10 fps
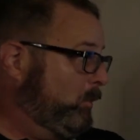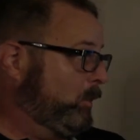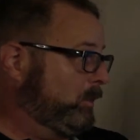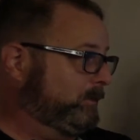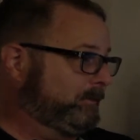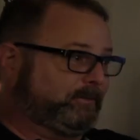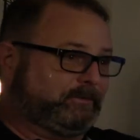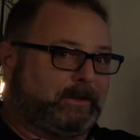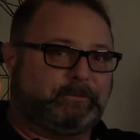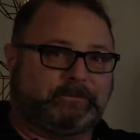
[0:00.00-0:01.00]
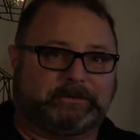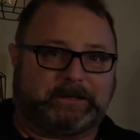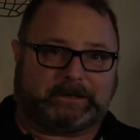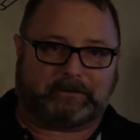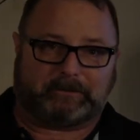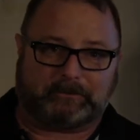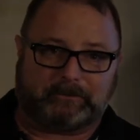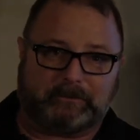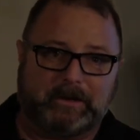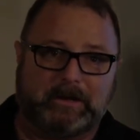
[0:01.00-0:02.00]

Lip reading: world of sub-selectors